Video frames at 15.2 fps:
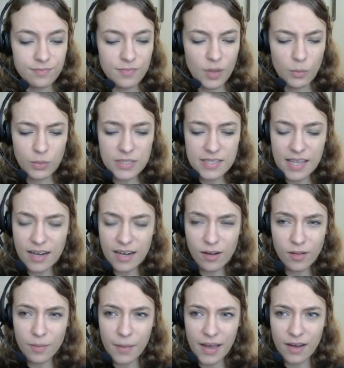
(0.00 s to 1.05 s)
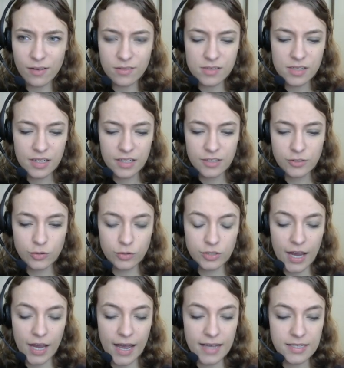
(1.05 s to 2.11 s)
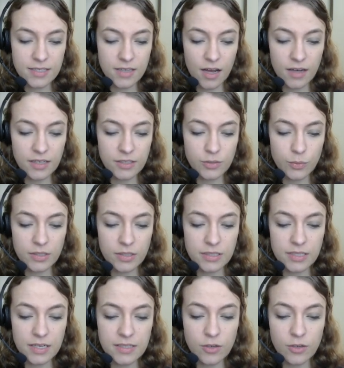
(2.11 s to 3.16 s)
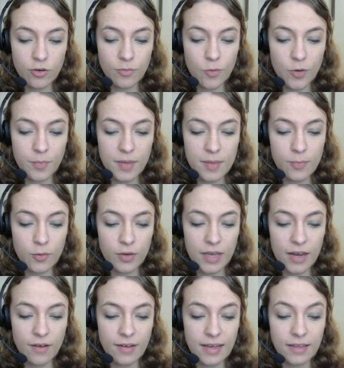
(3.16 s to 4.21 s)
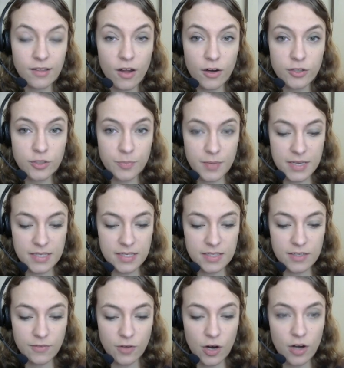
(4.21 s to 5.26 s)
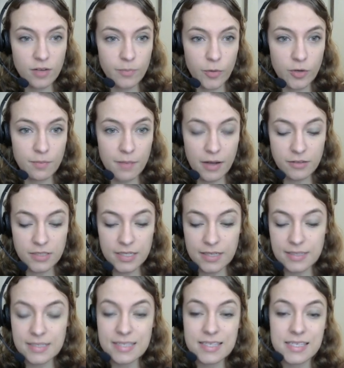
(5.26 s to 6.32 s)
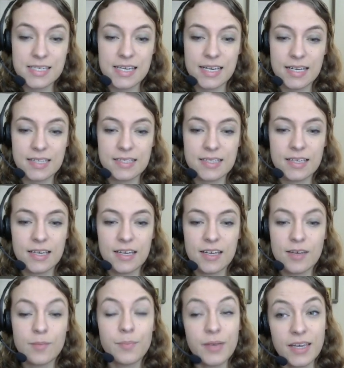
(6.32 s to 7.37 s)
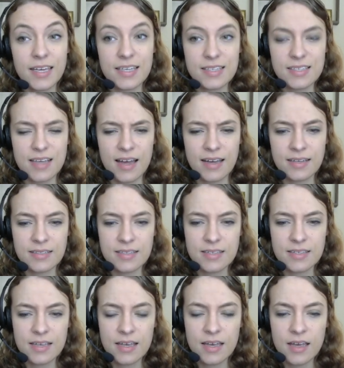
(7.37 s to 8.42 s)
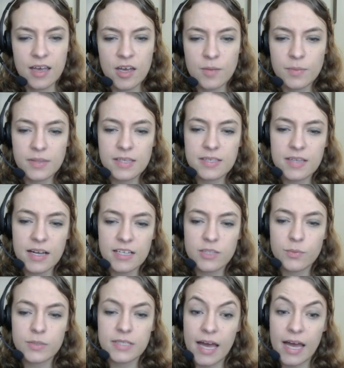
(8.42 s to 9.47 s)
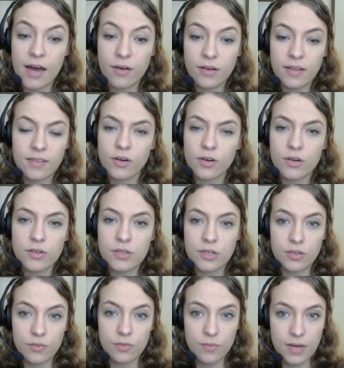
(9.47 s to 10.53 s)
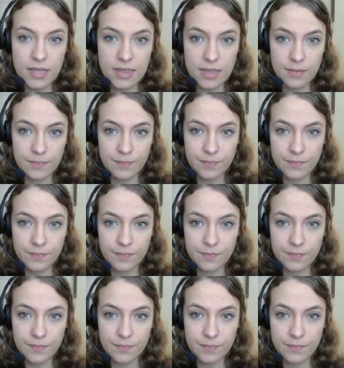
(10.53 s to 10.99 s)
"What's that all about?" George asked, nodding toward a dozen or more people carrying large pieces of cardboard mounted on sticks, picket signs. But the signs were down, and the girls couldn't read them.